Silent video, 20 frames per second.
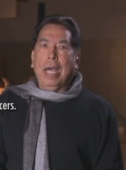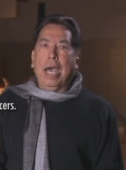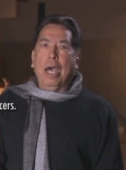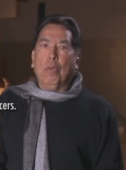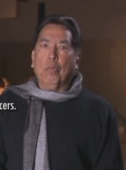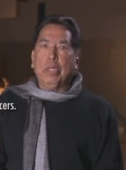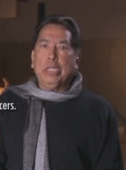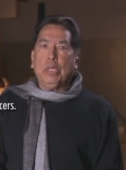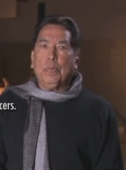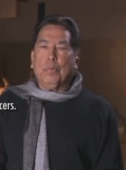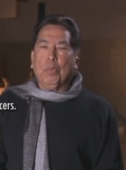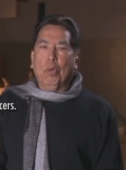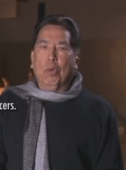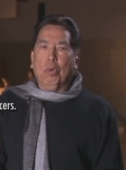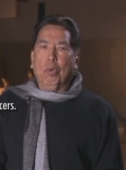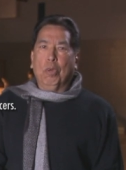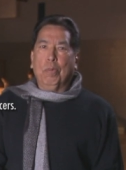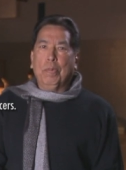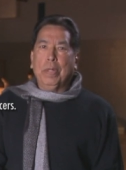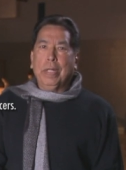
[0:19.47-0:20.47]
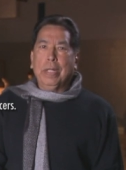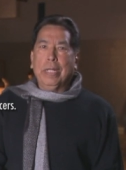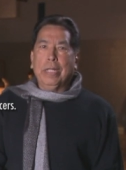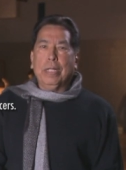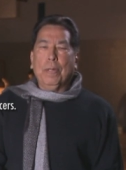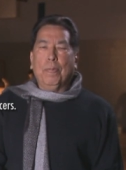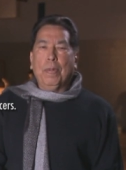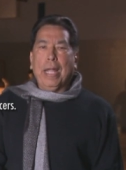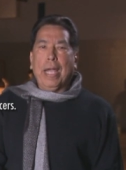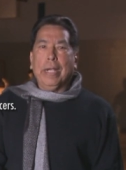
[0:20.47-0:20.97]
outreach program
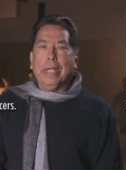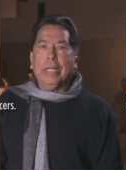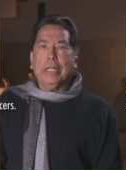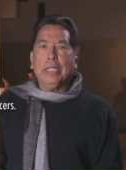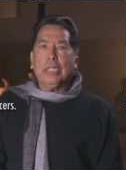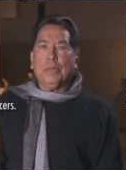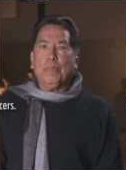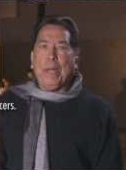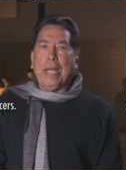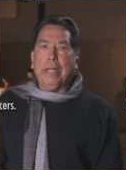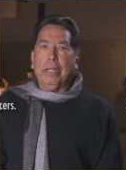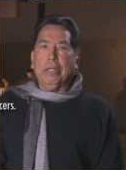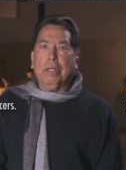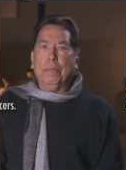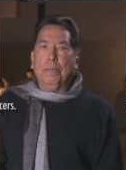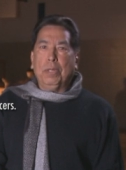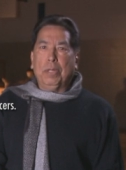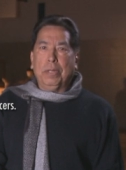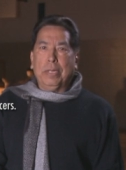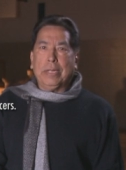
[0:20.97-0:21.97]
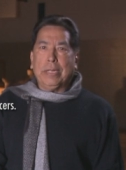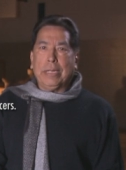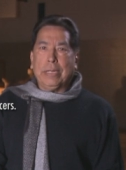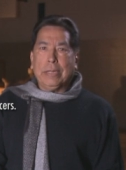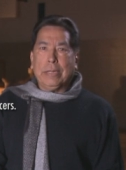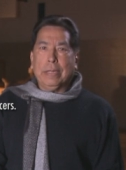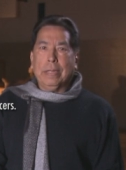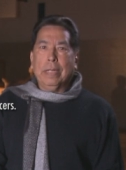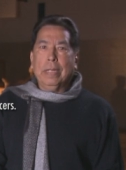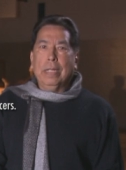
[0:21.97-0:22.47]
in the Black and Hispanic
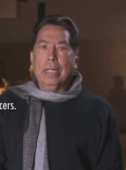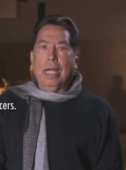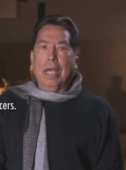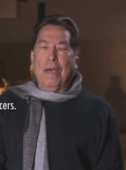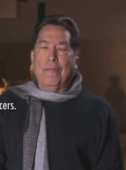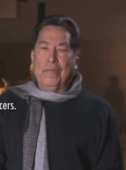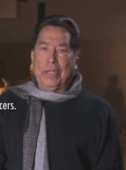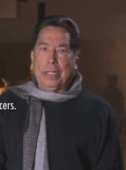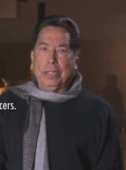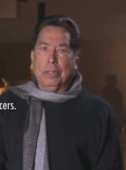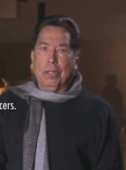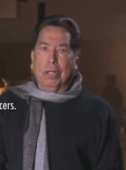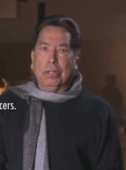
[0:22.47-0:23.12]
communities of East